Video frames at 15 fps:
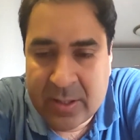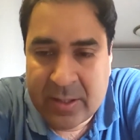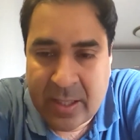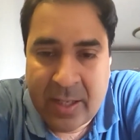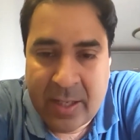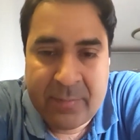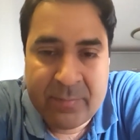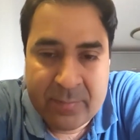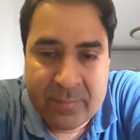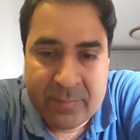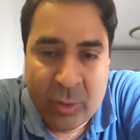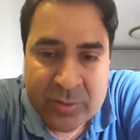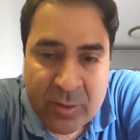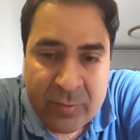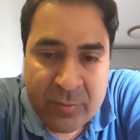And
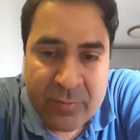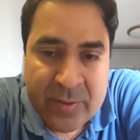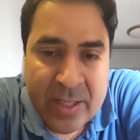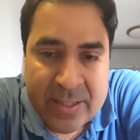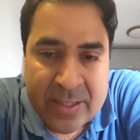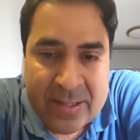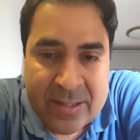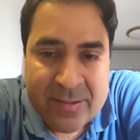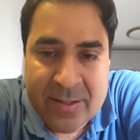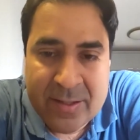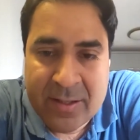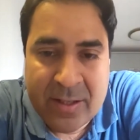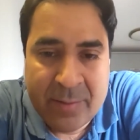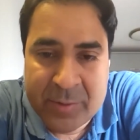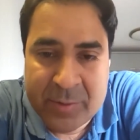most of the adults
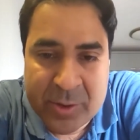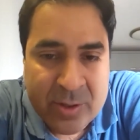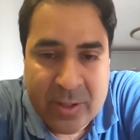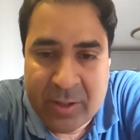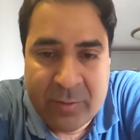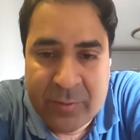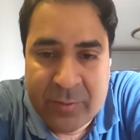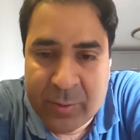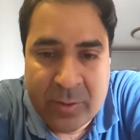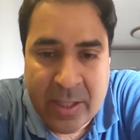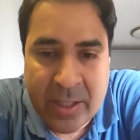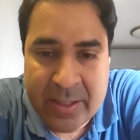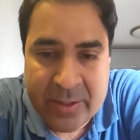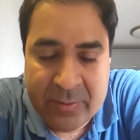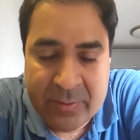here, I'm sure none of you
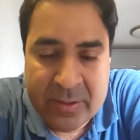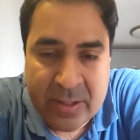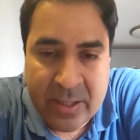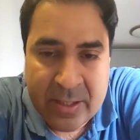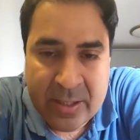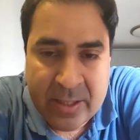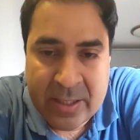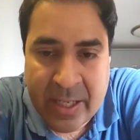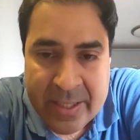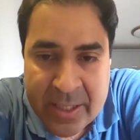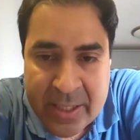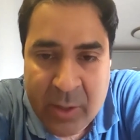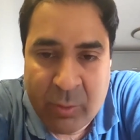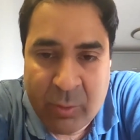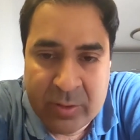had even an
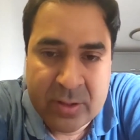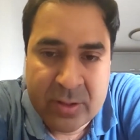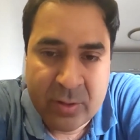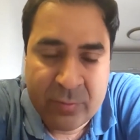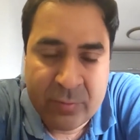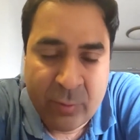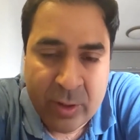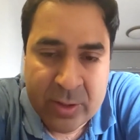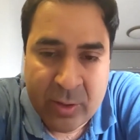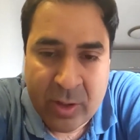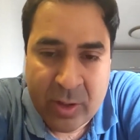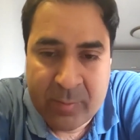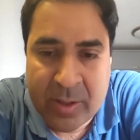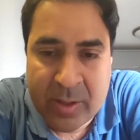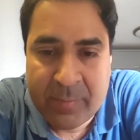idea of what
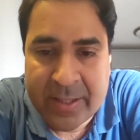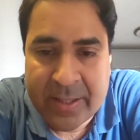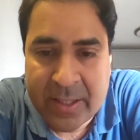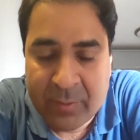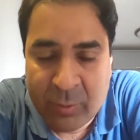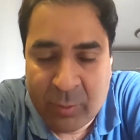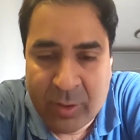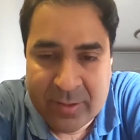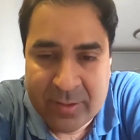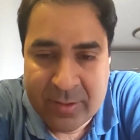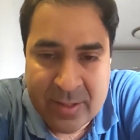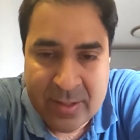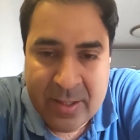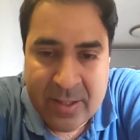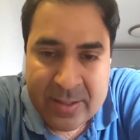cord blood banking was
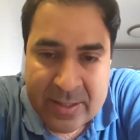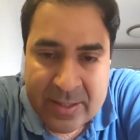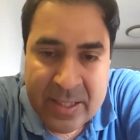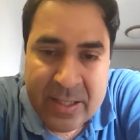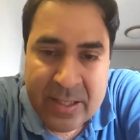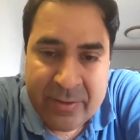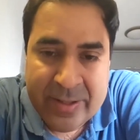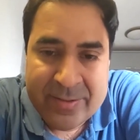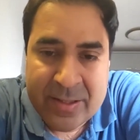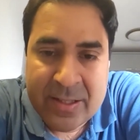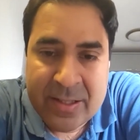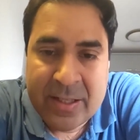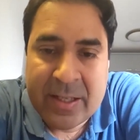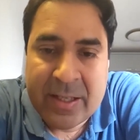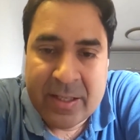till
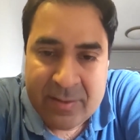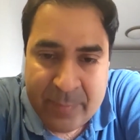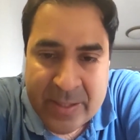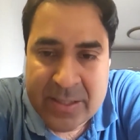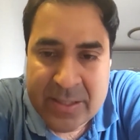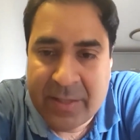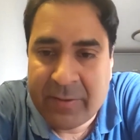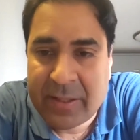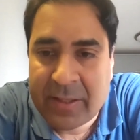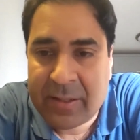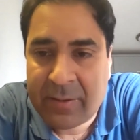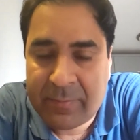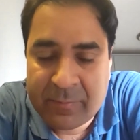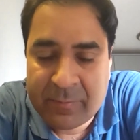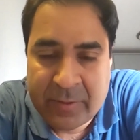recently, and especially
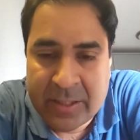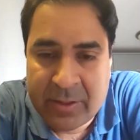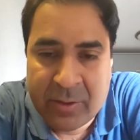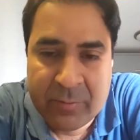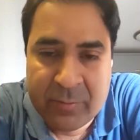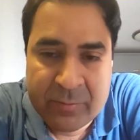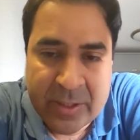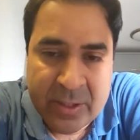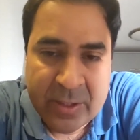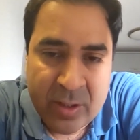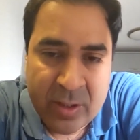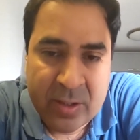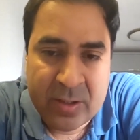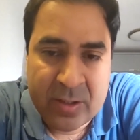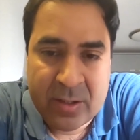when you
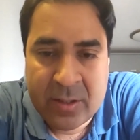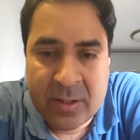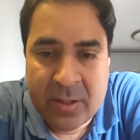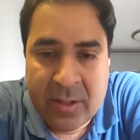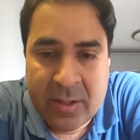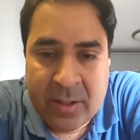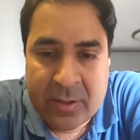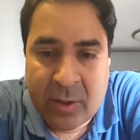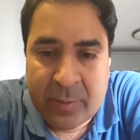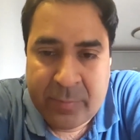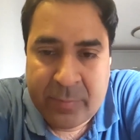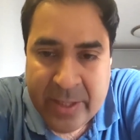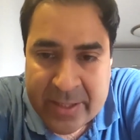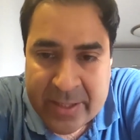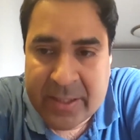all got
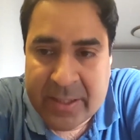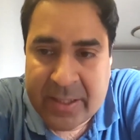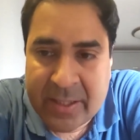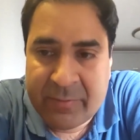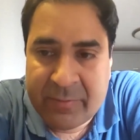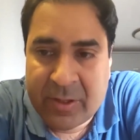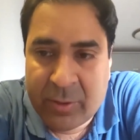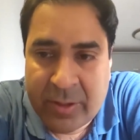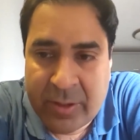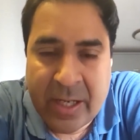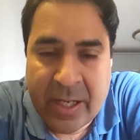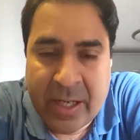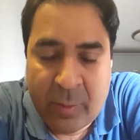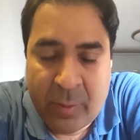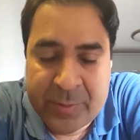pregnant and were looking
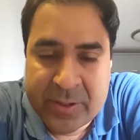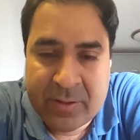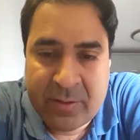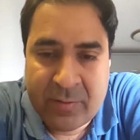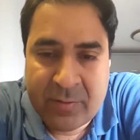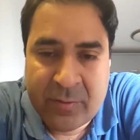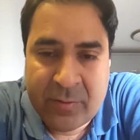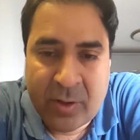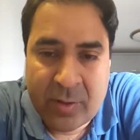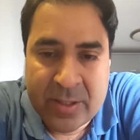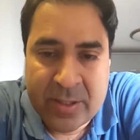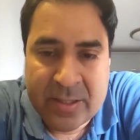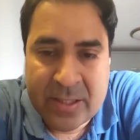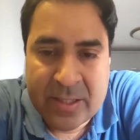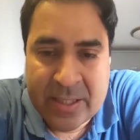at options of cord
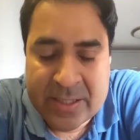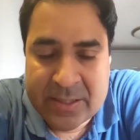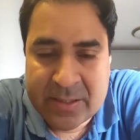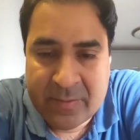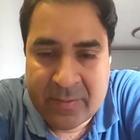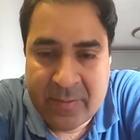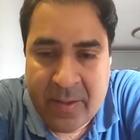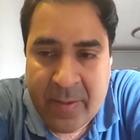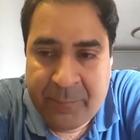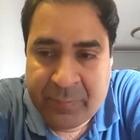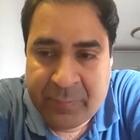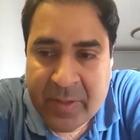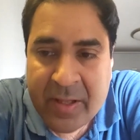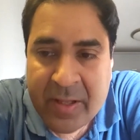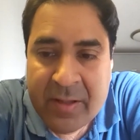blood collection.
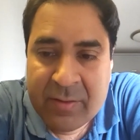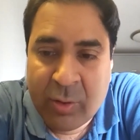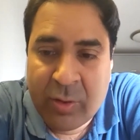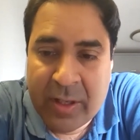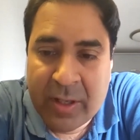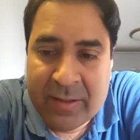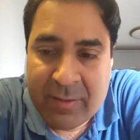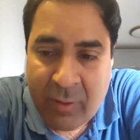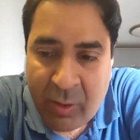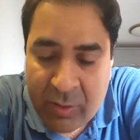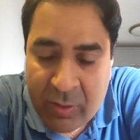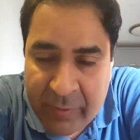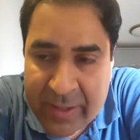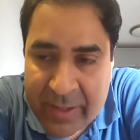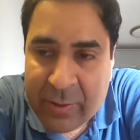So it's
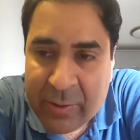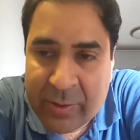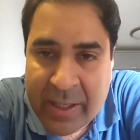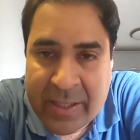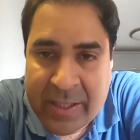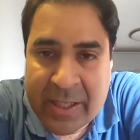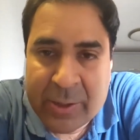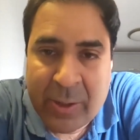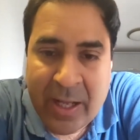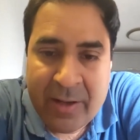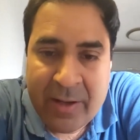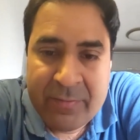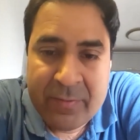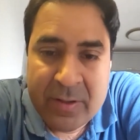always a good idea to have